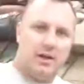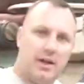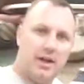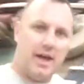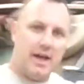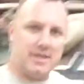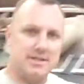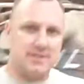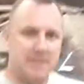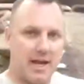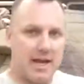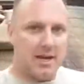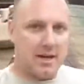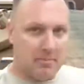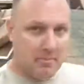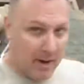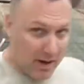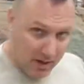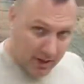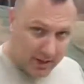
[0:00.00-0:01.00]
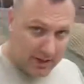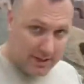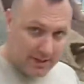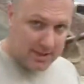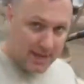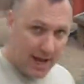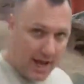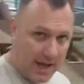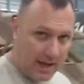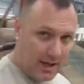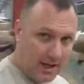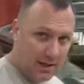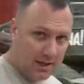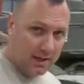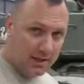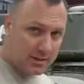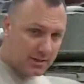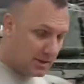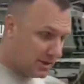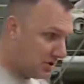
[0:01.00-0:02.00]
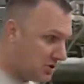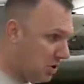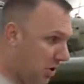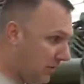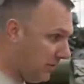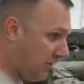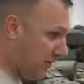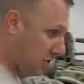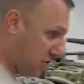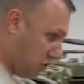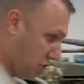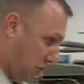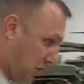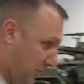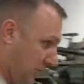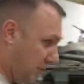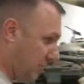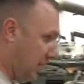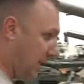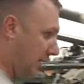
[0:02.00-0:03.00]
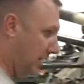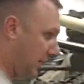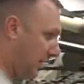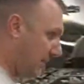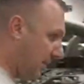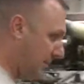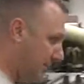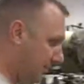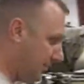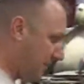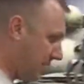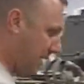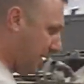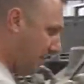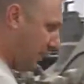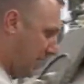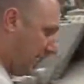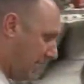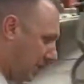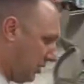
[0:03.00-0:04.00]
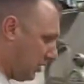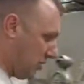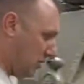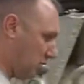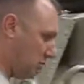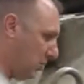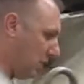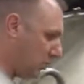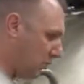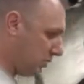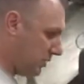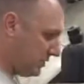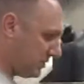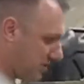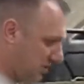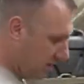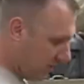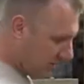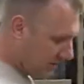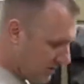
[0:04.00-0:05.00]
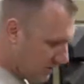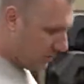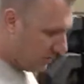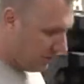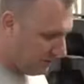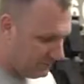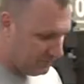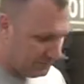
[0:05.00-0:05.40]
as, say, an American tank. So let's go over to the Sherman right here and look at the road wheels on this one.